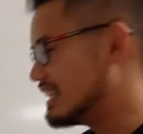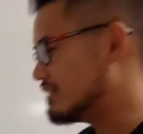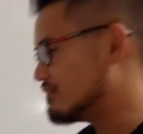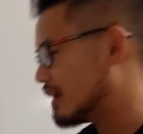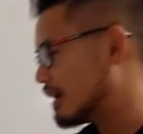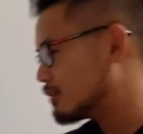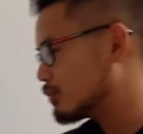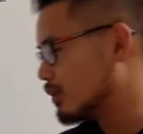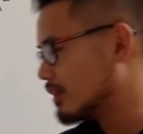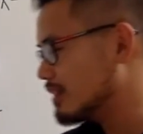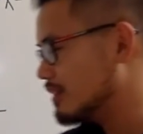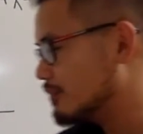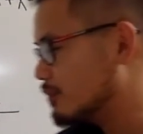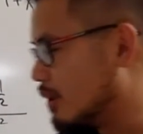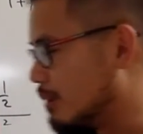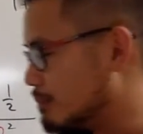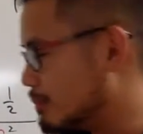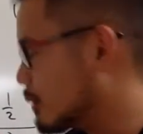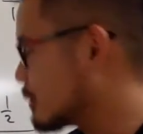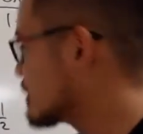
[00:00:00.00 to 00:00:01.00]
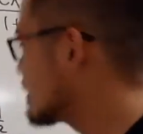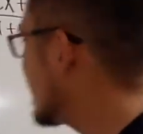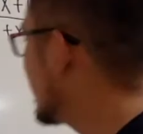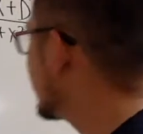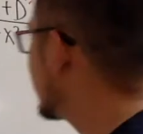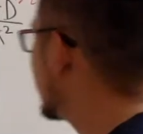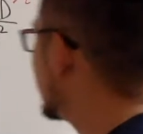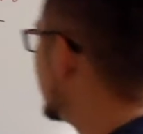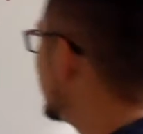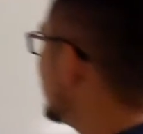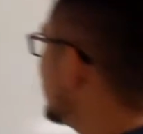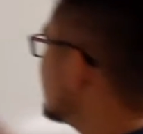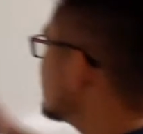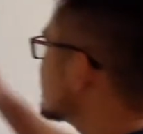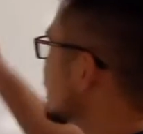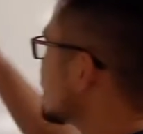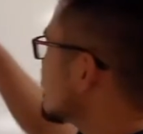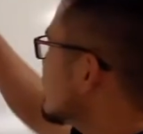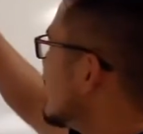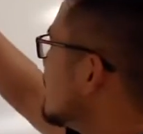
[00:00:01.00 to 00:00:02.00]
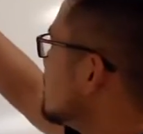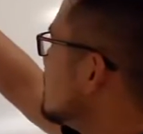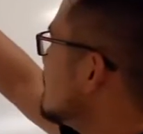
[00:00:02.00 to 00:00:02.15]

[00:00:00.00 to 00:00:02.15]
Divide 24 on both sides. So that